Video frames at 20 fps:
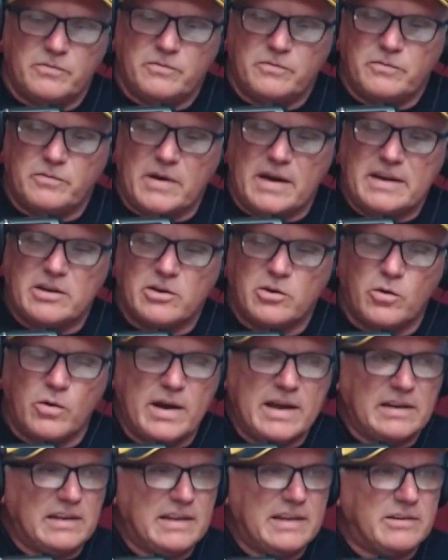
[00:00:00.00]
Find a
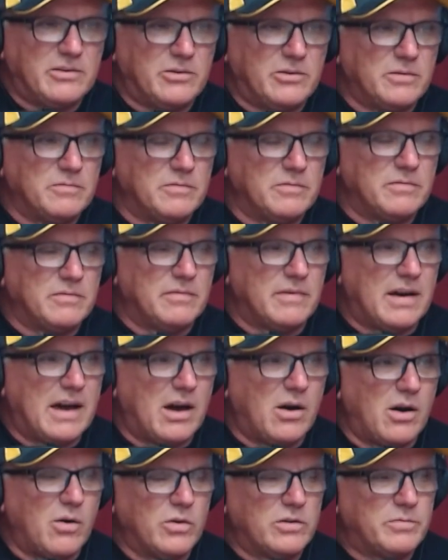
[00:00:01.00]
great lender.
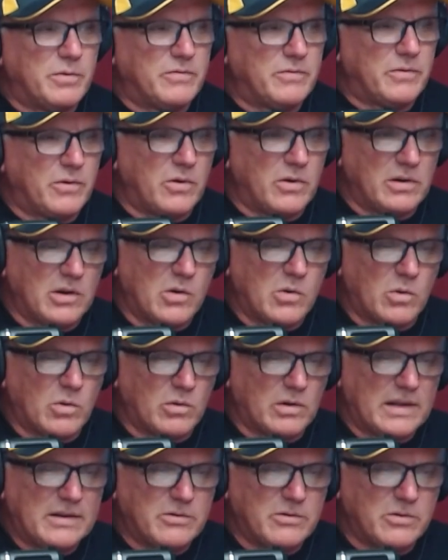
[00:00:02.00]
I always prefer a
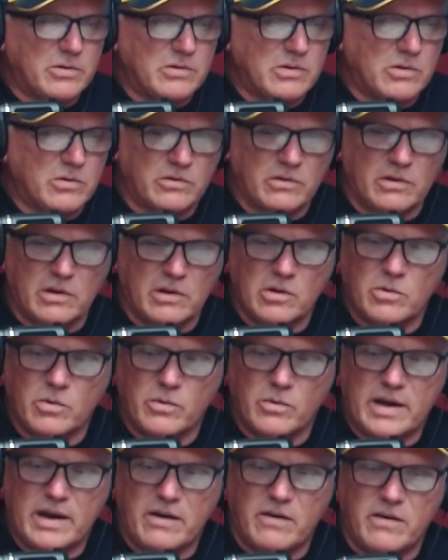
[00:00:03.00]
local lender who knows the
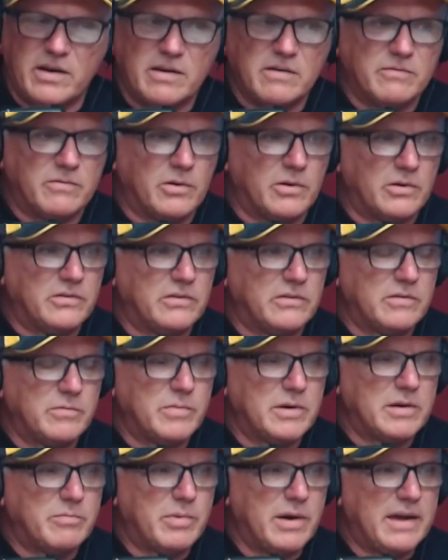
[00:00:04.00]
local area versus a
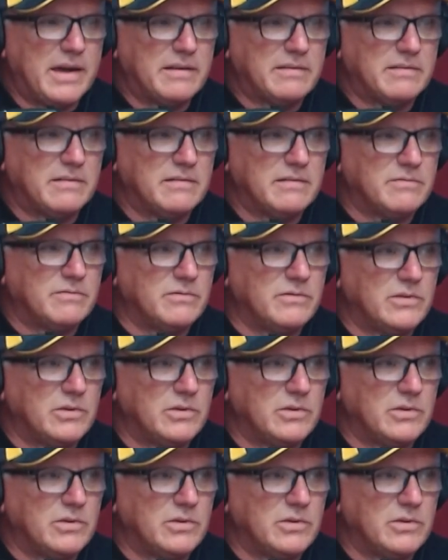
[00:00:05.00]
big bank that